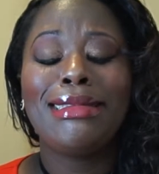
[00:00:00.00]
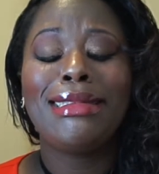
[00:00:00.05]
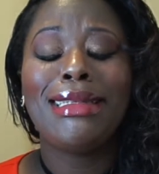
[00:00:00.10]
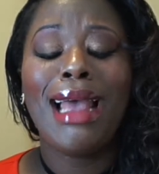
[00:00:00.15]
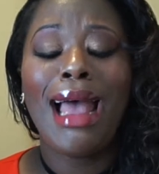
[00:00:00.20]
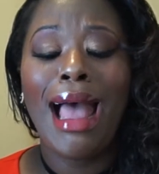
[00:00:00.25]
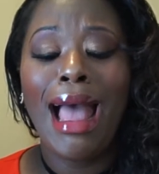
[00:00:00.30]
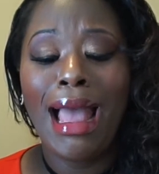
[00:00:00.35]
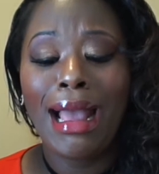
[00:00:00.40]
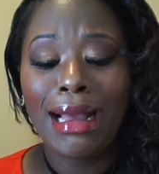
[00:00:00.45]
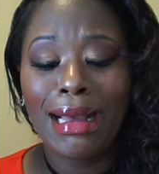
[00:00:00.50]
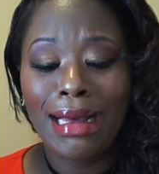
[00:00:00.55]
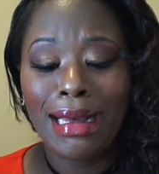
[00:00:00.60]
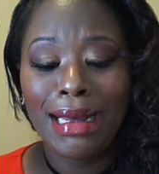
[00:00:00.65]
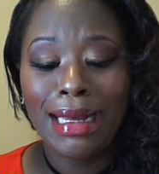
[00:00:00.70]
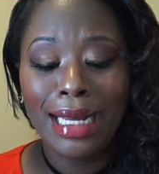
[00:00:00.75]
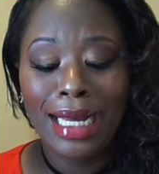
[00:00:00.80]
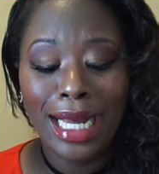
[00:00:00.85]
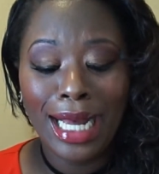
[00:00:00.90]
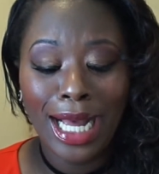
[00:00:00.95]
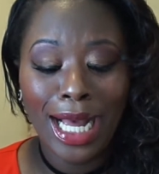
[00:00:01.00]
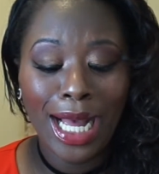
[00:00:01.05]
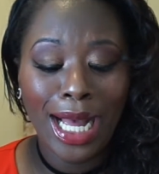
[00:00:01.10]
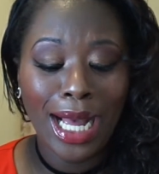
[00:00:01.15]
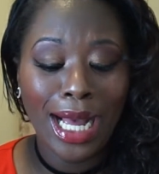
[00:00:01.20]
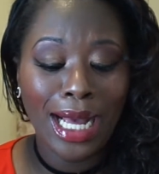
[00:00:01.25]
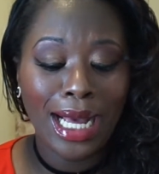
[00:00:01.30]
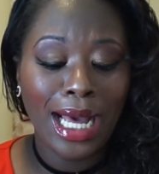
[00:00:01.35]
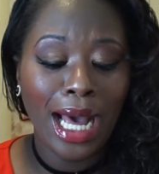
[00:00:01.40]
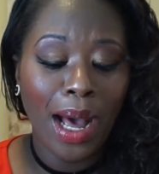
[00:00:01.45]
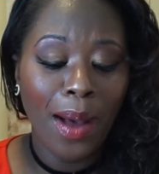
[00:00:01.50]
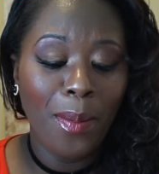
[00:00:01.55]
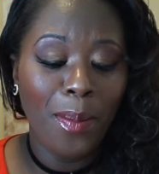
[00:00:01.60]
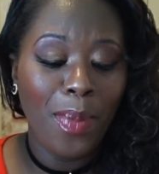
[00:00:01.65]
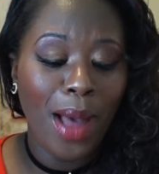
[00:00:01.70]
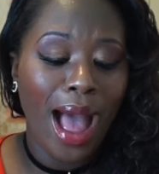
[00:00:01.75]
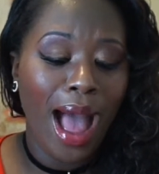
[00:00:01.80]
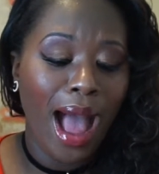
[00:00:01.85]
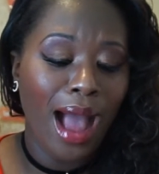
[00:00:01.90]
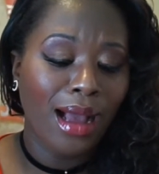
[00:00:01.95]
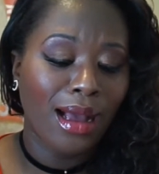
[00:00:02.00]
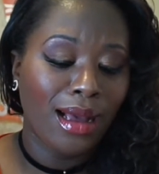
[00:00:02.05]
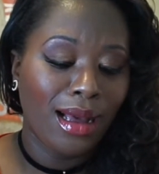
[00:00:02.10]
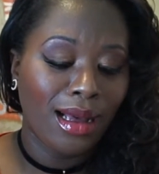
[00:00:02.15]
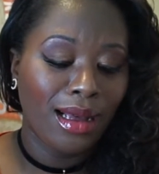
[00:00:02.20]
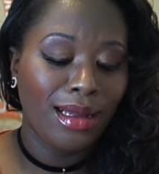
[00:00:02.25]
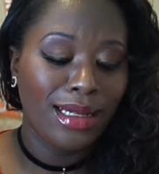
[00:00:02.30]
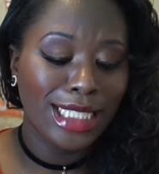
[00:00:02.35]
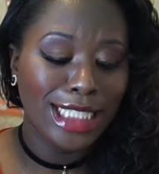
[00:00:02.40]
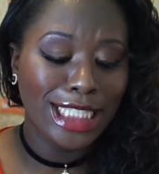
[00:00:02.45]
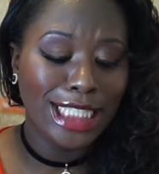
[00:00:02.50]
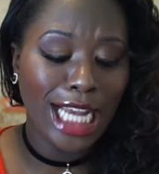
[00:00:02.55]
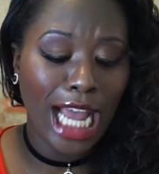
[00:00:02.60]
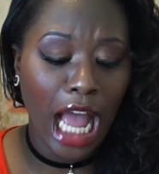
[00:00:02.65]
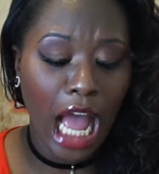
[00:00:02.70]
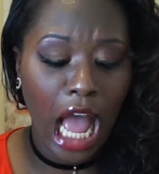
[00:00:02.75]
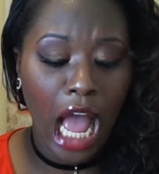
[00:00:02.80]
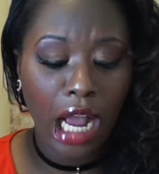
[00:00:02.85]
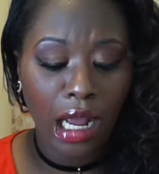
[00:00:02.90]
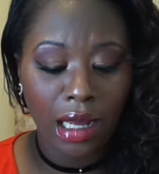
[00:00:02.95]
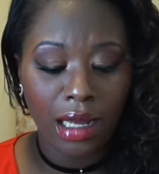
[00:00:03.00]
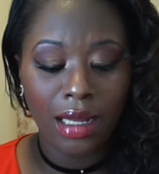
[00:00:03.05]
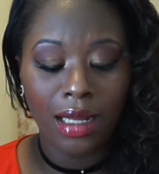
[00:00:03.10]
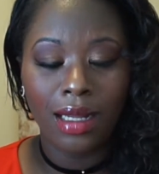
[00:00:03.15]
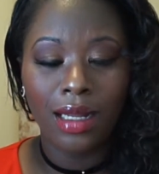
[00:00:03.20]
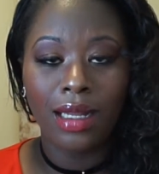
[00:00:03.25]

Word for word: Jack, come back, Jack.